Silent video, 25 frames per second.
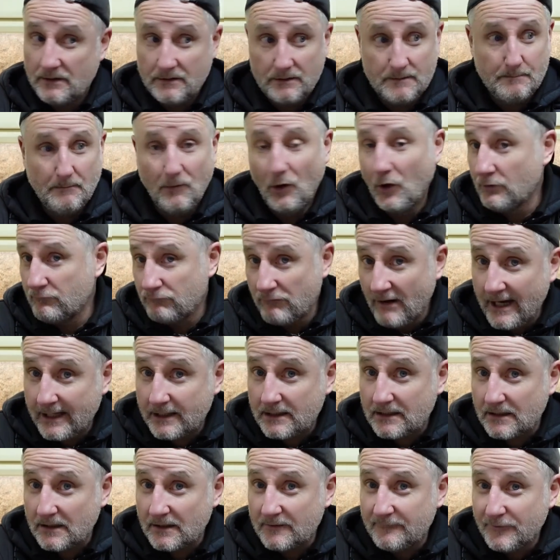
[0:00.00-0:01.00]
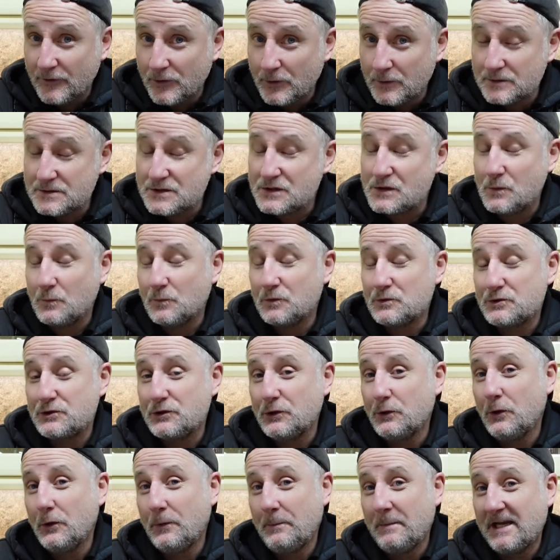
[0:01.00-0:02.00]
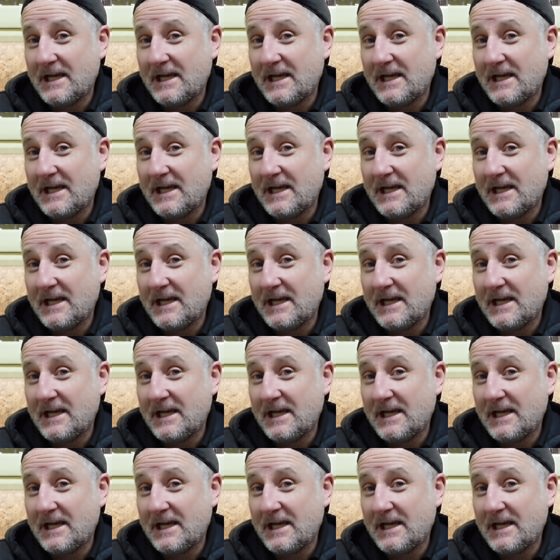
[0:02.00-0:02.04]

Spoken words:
my regular viewers will join